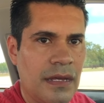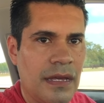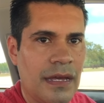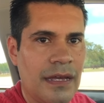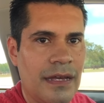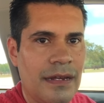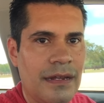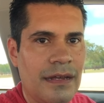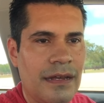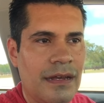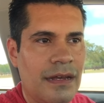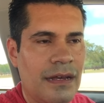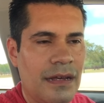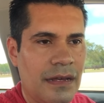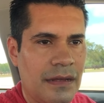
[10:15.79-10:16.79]
and
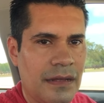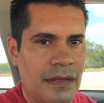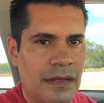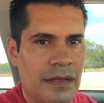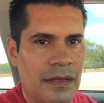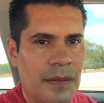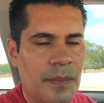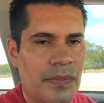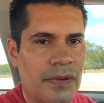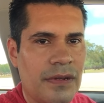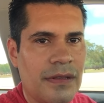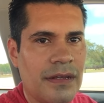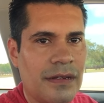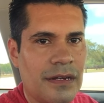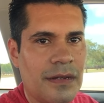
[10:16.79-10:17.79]
uh, put
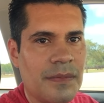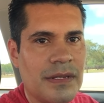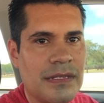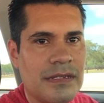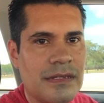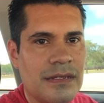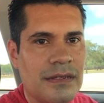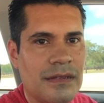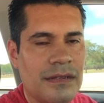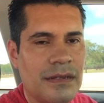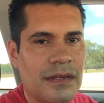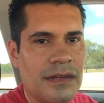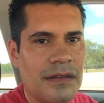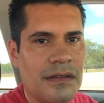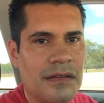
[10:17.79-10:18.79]
on the comments
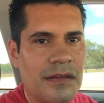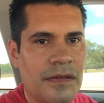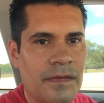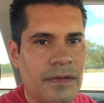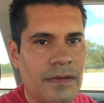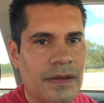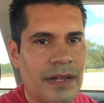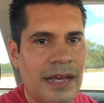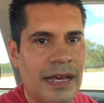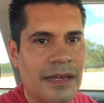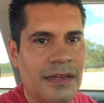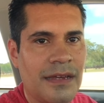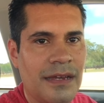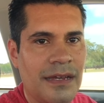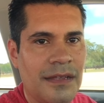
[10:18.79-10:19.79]
if you
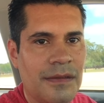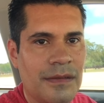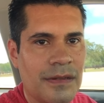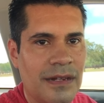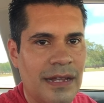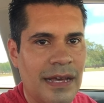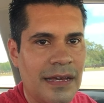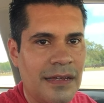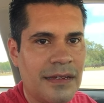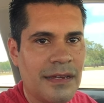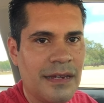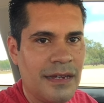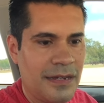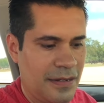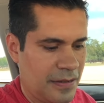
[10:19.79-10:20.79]
like it, you don't like
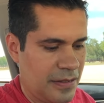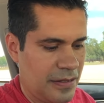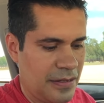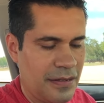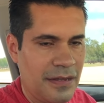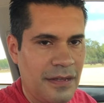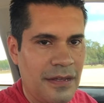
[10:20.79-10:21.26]
it, uh,